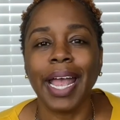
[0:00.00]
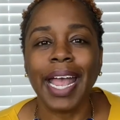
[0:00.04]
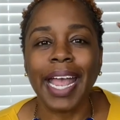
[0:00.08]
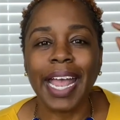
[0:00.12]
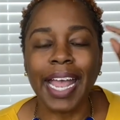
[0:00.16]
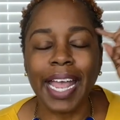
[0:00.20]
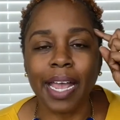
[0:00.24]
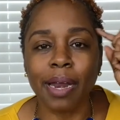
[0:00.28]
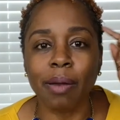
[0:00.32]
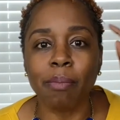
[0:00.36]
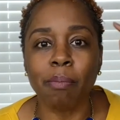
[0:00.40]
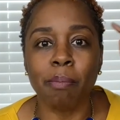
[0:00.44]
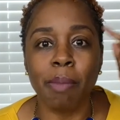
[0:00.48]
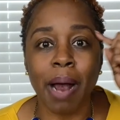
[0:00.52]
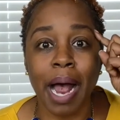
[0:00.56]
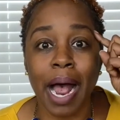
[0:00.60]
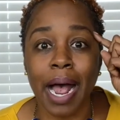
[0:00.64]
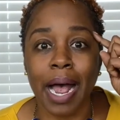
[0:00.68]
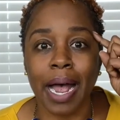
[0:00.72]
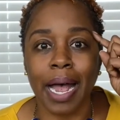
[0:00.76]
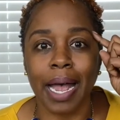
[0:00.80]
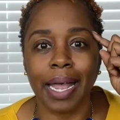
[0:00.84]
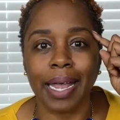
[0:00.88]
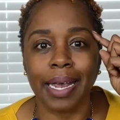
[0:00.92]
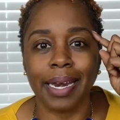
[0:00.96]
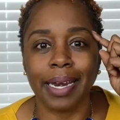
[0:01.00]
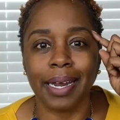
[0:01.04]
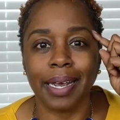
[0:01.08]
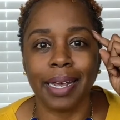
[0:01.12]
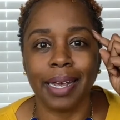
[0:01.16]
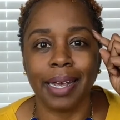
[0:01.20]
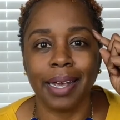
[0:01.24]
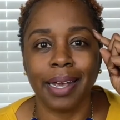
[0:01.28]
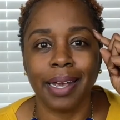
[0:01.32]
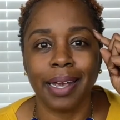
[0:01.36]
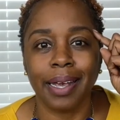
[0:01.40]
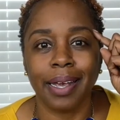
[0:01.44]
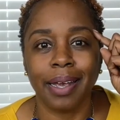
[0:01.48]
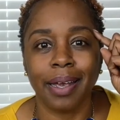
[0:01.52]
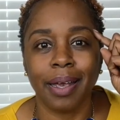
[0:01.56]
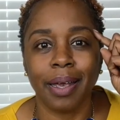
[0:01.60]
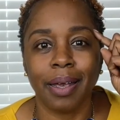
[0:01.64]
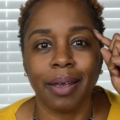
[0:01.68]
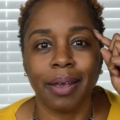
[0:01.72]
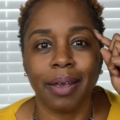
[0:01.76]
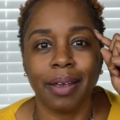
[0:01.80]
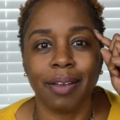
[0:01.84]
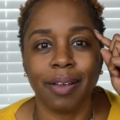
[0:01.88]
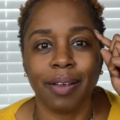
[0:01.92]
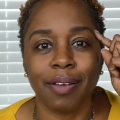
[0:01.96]
in mind.
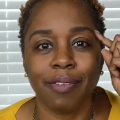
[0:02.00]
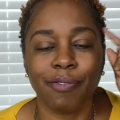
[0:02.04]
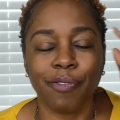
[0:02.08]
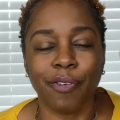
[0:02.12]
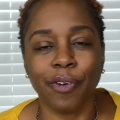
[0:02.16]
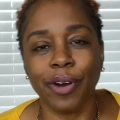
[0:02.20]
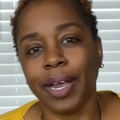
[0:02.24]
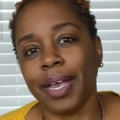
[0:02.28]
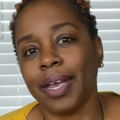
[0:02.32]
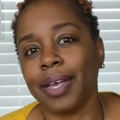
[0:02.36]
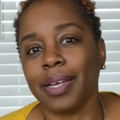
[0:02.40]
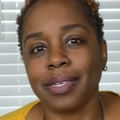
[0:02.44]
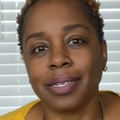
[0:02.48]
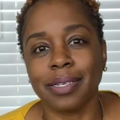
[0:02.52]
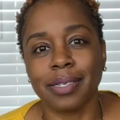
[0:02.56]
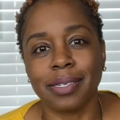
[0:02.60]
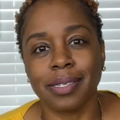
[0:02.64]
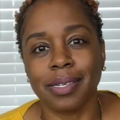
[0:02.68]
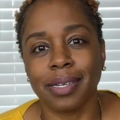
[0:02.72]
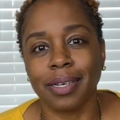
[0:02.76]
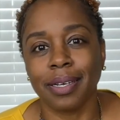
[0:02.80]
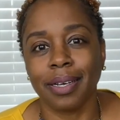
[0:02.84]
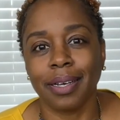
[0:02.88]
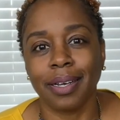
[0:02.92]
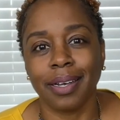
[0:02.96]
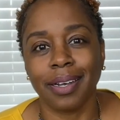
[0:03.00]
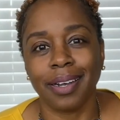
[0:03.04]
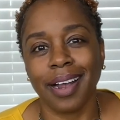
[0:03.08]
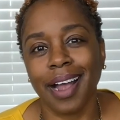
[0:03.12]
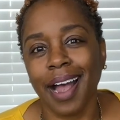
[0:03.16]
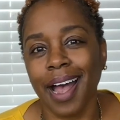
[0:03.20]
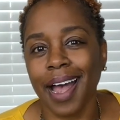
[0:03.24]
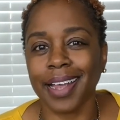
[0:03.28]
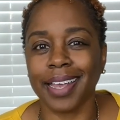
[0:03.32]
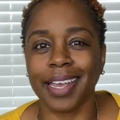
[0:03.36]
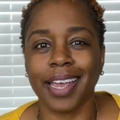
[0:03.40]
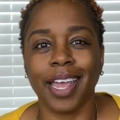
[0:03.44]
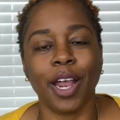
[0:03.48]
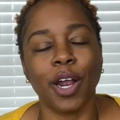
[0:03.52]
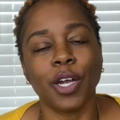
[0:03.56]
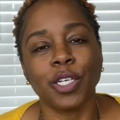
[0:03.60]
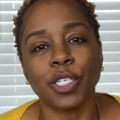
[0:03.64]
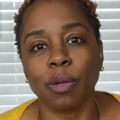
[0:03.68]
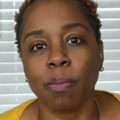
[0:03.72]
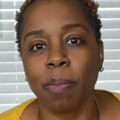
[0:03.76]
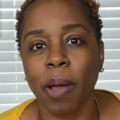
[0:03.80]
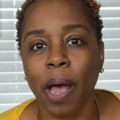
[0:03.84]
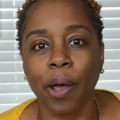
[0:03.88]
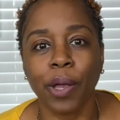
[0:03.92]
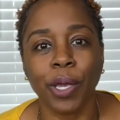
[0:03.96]
Friends, God cares
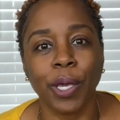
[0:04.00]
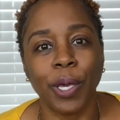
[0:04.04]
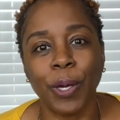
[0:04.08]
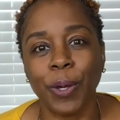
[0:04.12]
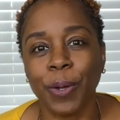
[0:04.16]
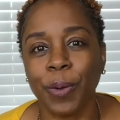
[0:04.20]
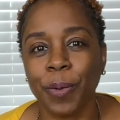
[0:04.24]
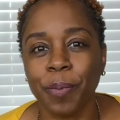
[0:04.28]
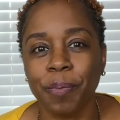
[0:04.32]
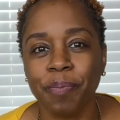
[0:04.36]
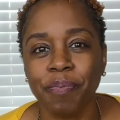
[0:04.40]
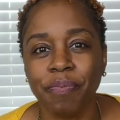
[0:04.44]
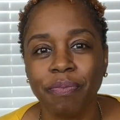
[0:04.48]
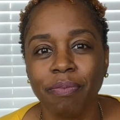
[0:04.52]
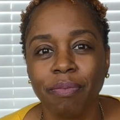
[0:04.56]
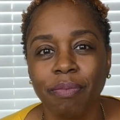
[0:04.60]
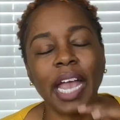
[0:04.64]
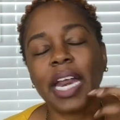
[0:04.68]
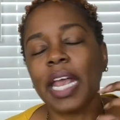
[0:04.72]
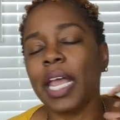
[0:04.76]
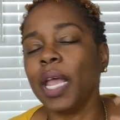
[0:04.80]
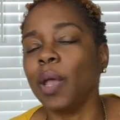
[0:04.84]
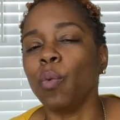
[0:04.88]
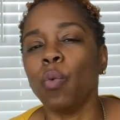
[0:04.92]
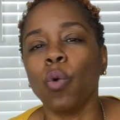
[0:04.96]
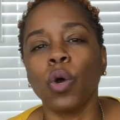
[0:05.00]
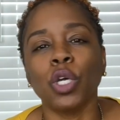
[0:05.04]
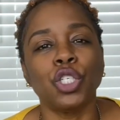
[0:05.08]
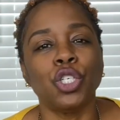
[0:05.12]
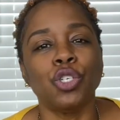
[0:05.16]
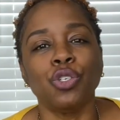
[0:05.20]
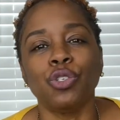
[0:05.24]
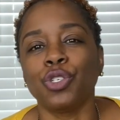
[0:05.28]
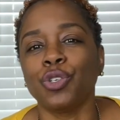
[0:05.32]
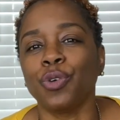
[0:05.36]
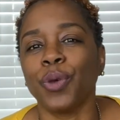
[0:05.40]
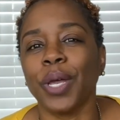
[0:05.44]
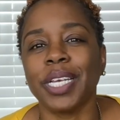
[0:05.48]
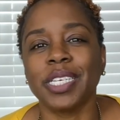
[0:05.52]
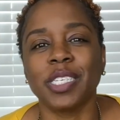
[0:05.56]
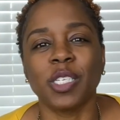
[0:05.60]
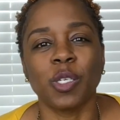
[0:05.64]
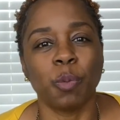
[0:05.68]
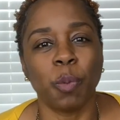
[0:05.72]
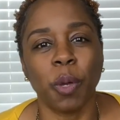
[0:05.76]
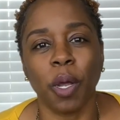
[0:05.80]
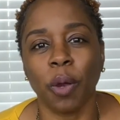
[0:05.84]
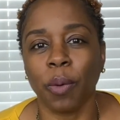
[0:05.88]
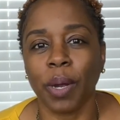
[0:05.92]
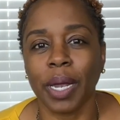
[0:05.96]
about you and he wants you to
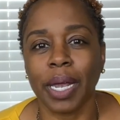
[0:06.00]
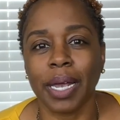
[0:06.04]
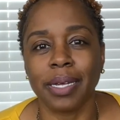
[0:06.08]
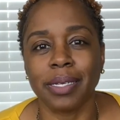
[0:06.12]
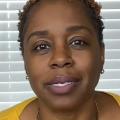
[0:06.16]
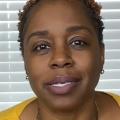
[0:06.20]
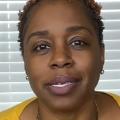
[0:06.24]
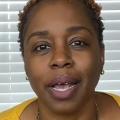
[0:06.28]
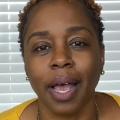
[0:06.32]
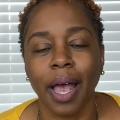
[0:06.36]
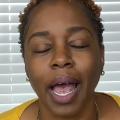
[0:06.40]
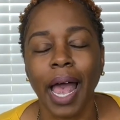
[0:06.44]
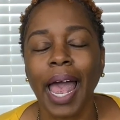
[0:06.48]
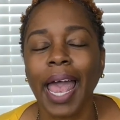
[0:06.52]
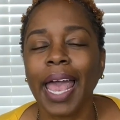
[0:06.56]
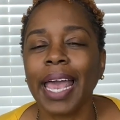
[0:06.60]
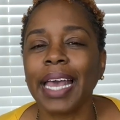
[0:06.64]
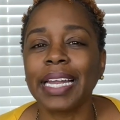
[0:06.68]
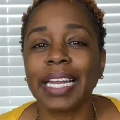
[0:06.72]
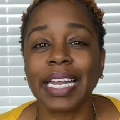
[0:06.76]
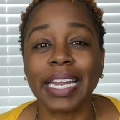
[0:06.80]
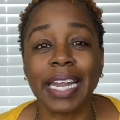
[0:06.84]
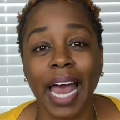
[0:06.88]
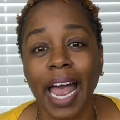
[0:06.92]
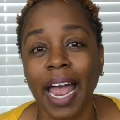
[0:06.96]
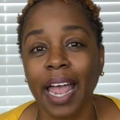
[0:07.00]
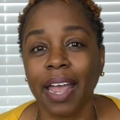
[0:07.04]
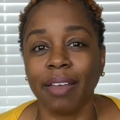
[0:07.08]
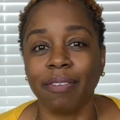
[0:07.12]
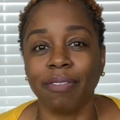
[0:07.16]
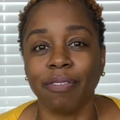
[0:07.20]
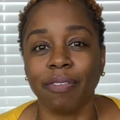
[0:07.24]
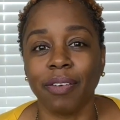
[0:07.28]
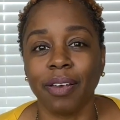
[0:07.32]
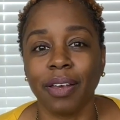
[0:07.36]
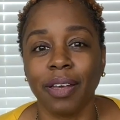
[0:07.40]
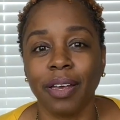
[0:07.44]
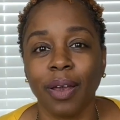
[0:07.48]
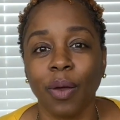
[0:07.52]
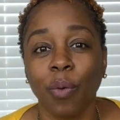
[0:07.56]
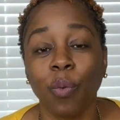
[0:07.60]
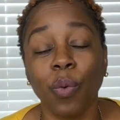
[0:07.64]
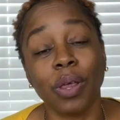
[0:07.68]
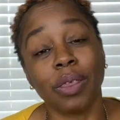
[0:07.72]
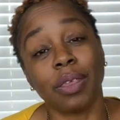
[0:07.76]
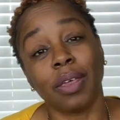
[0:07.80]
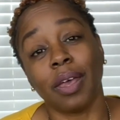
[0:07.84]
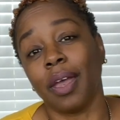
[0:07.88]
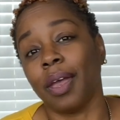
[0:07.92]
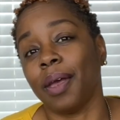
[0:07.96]
experience a life
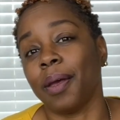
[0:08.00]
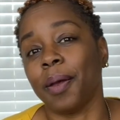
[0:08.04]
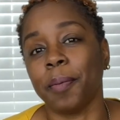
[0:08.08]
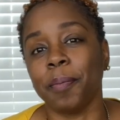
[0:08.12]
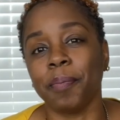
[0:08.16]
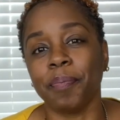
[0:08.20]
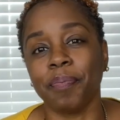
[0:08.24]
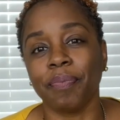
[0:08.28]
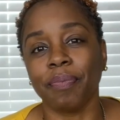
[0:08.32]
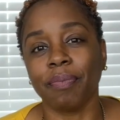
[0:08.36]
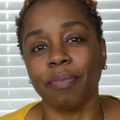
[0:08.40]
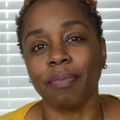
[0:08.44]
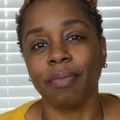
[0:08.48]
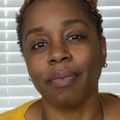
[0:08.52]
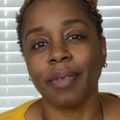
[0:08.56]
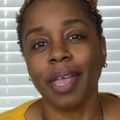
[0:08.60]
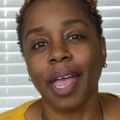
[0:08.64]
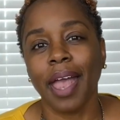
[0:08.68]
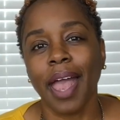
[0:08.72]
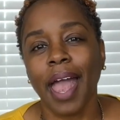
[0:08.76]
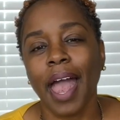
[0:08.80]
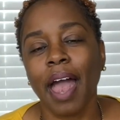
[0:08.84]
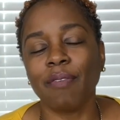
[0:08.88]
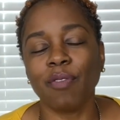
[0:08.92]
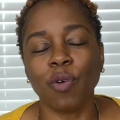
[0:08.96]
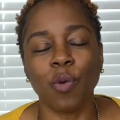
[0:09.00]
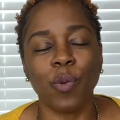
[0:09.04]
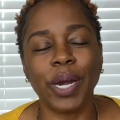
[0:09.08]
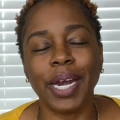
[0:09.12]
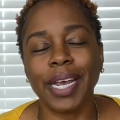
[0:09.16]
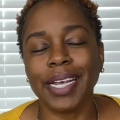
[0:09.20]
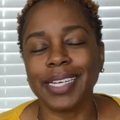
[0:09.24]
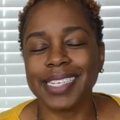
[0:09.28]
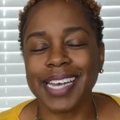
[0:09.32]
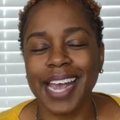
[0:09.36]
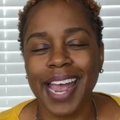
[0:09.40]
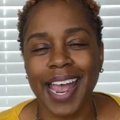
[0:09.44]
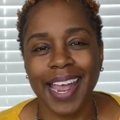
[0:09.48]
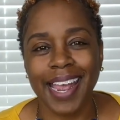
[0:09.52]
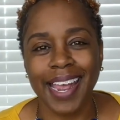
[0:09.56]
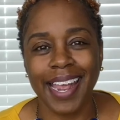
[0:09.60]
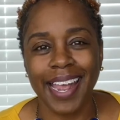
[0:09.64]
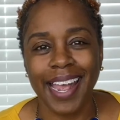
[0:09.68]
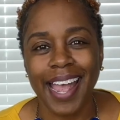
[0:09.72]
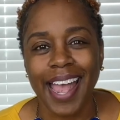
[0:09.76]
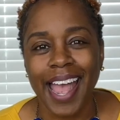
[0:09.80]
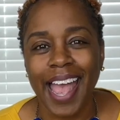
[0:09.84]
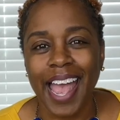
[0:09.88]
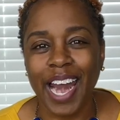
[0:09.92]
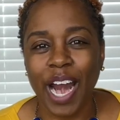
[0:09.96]
with him. Have a winning day,
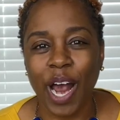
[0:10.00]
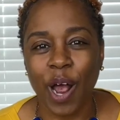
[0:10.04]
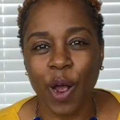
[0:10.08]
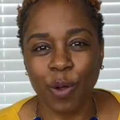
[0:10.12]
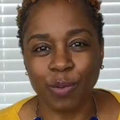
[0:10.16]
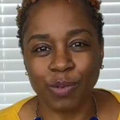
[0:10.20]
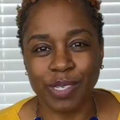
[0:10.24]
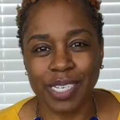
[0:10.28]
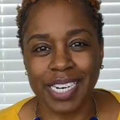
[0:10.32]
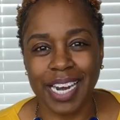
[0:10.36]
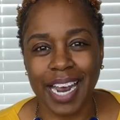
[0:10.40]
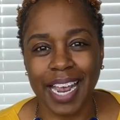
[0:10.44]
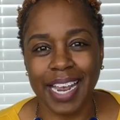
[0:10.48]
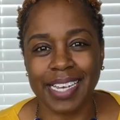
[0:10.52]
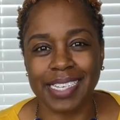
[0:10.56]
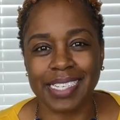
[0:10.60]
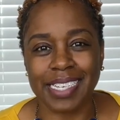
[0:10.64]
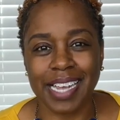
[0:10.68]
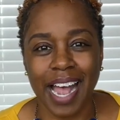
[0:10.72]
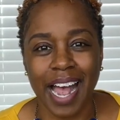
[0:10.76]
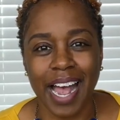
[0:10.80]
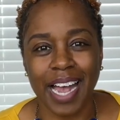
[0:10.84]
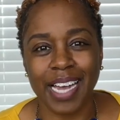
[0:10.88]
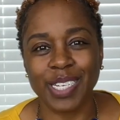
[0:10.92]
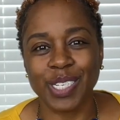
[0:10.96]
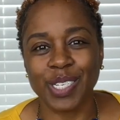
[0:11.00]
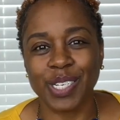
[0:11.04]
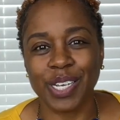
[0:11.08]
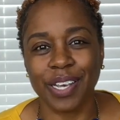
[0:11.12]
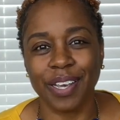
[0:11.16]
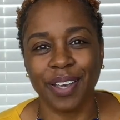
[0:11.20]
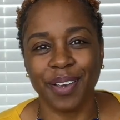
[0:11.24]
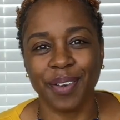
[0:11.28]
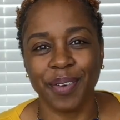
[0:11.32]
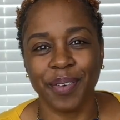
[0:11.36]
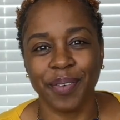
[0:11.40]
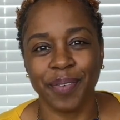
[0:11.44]
and I hope today is kind to you.